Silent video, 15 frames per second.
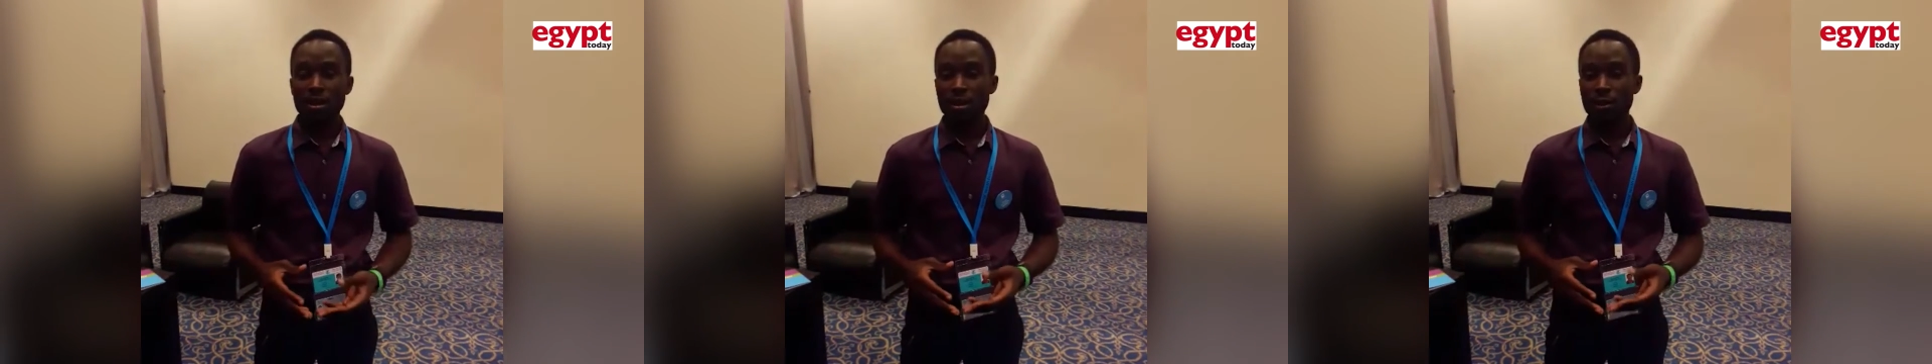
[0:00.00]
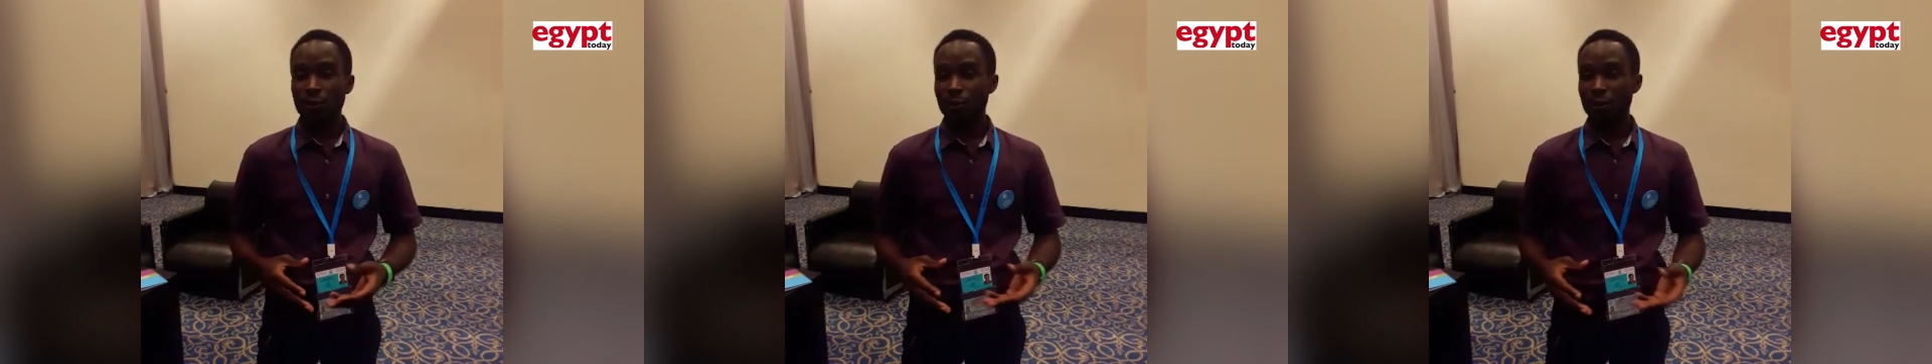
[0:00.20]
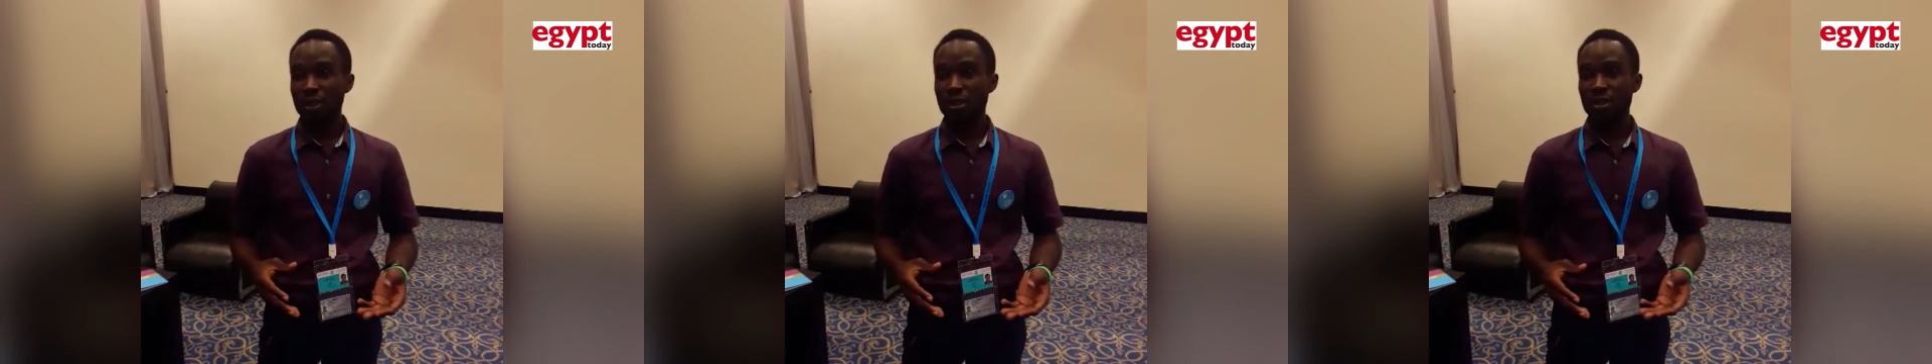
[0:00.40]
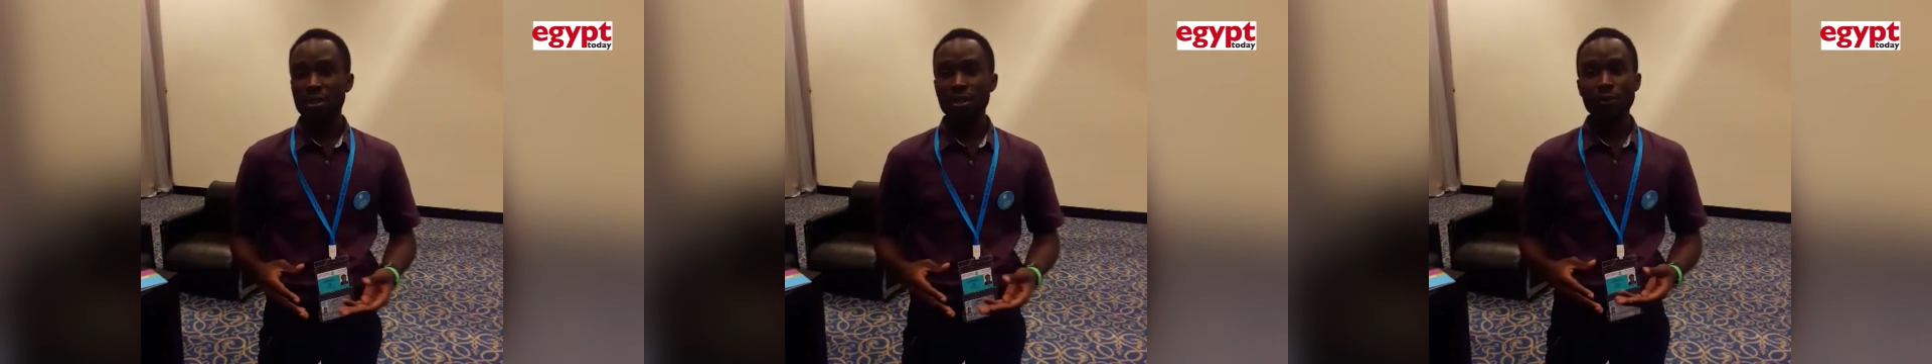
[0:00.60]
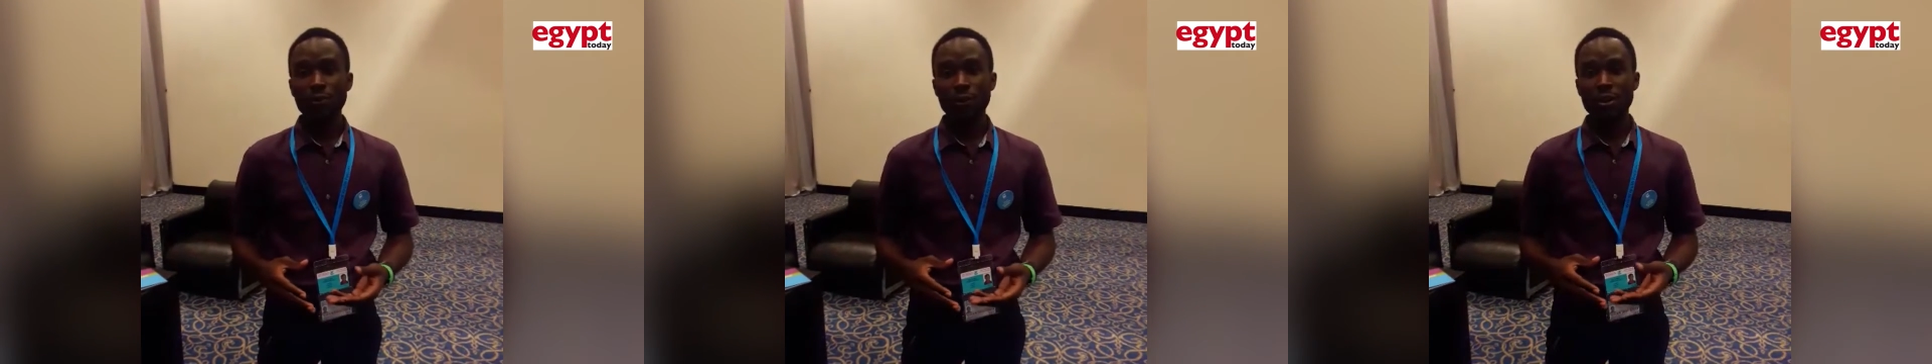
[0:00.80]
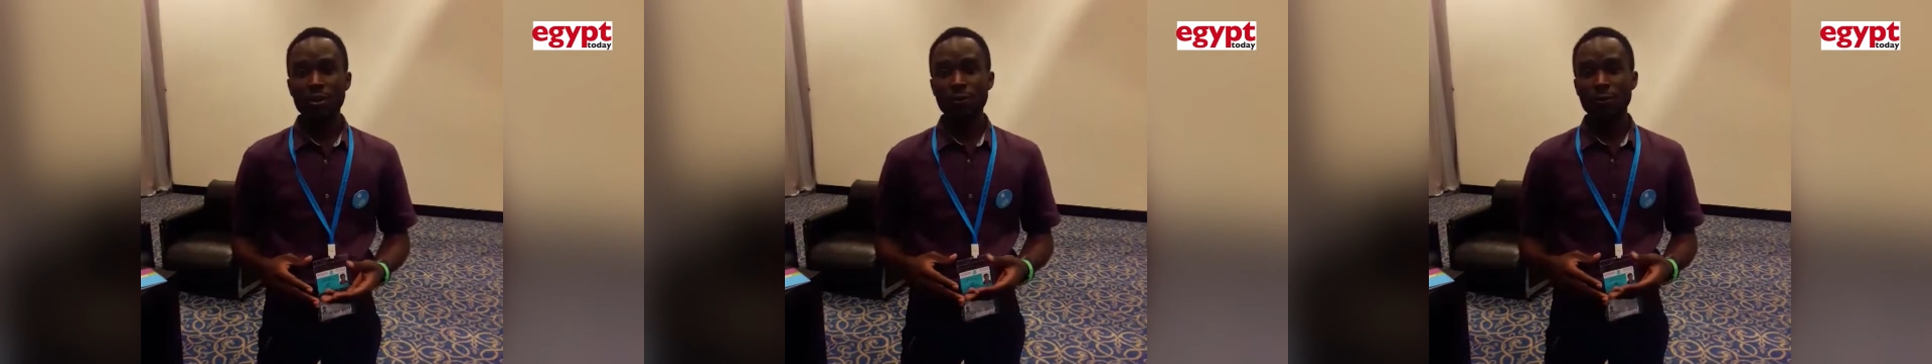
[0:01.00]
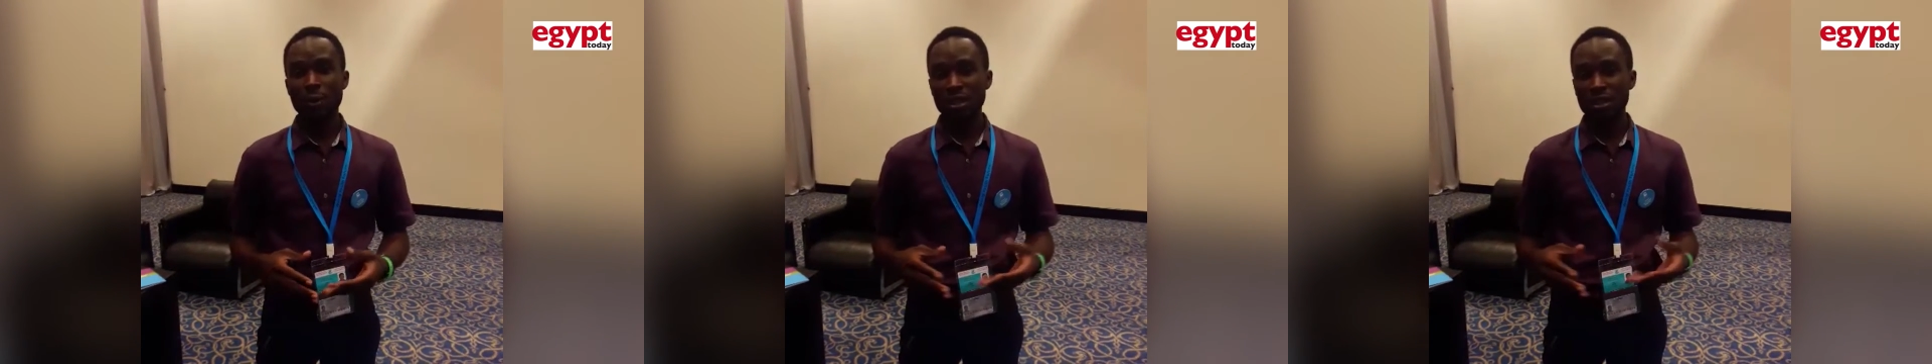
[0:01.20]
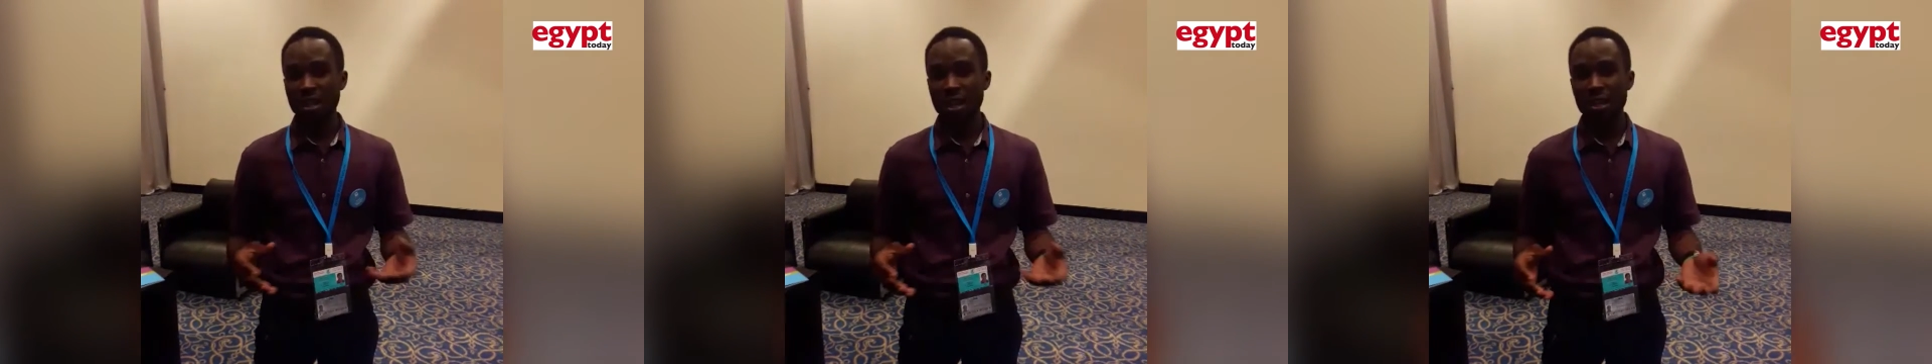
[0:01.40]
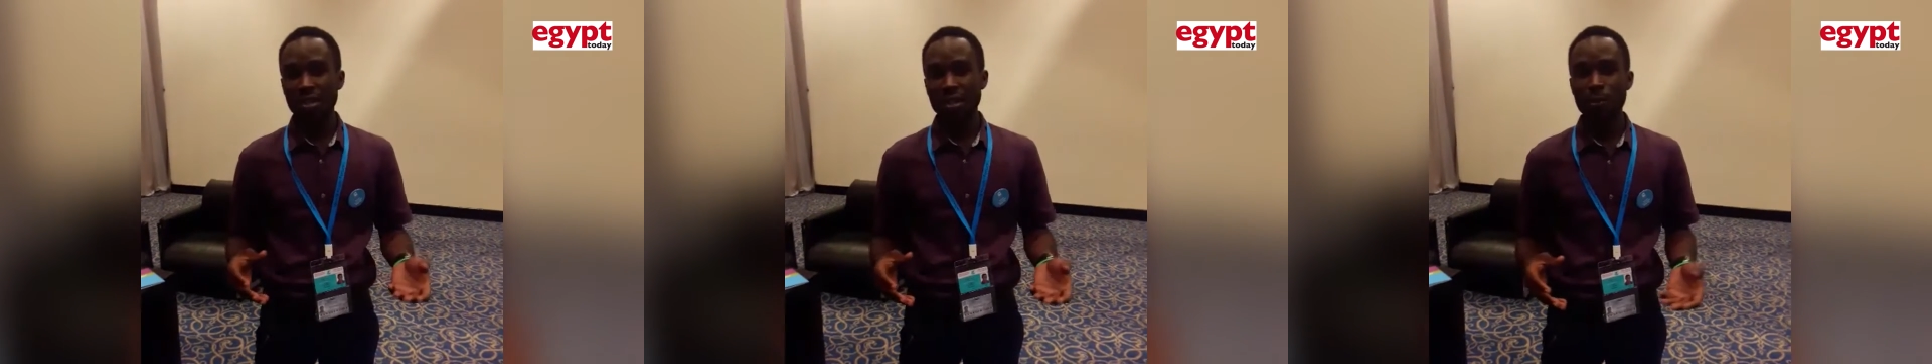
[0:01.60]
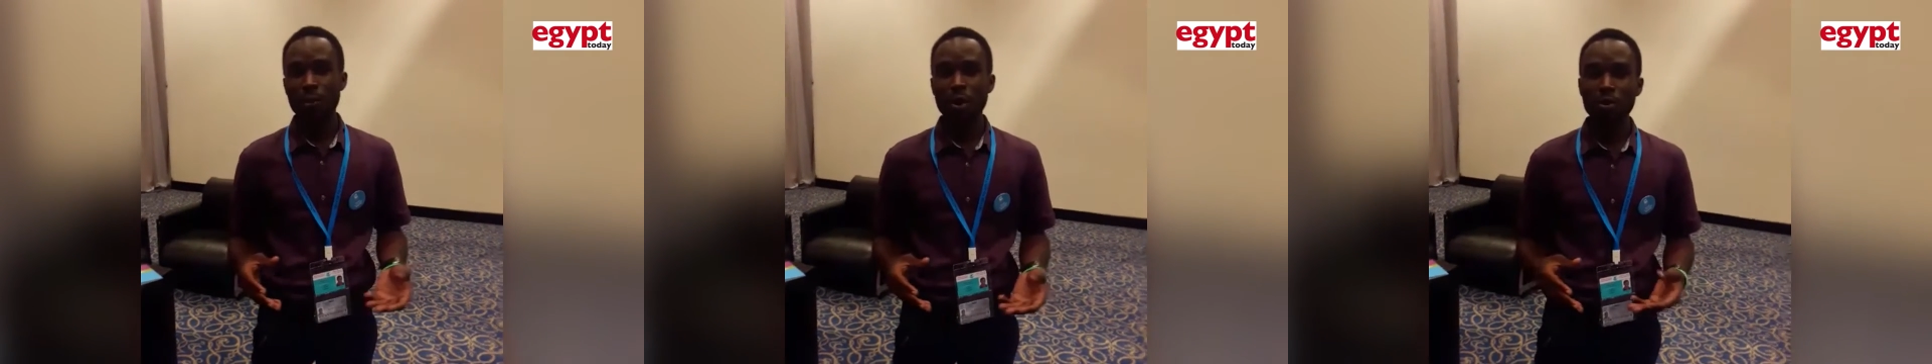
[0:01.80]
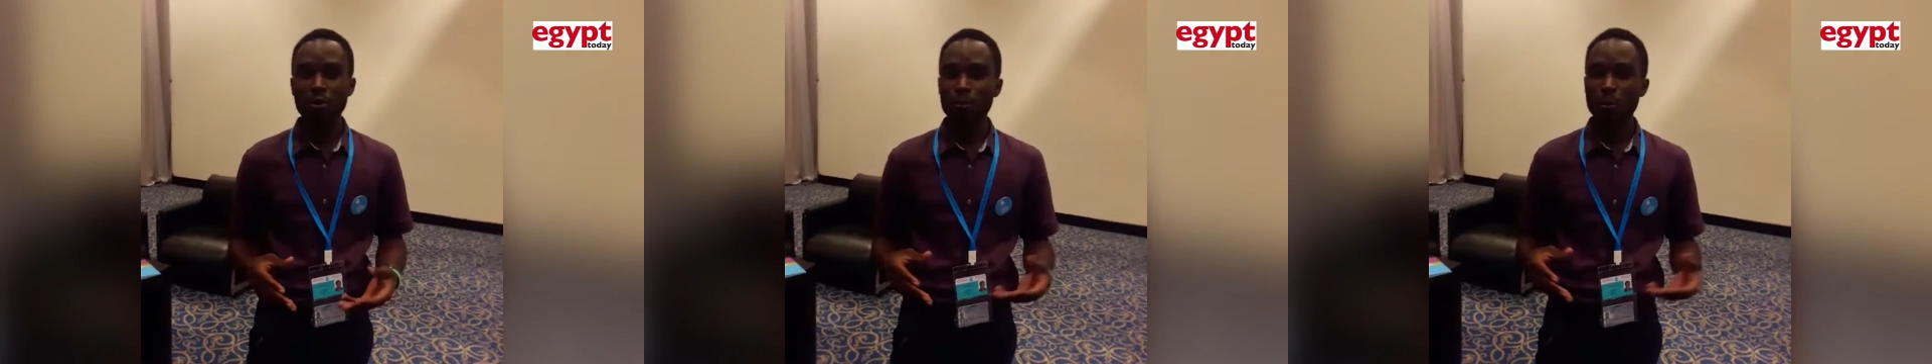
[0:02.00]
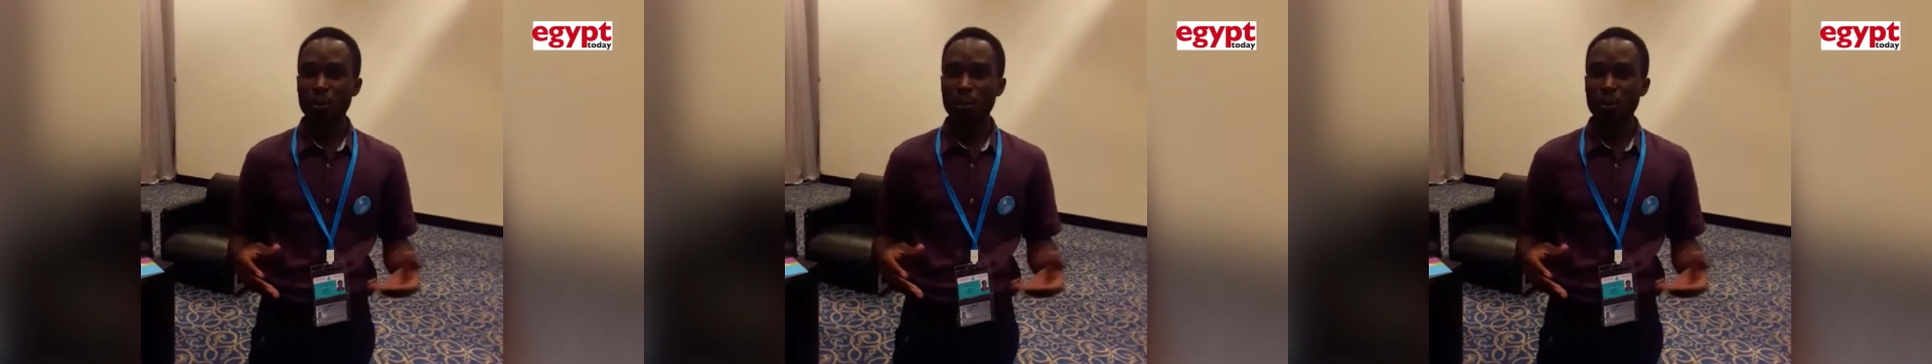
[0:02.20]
different factors about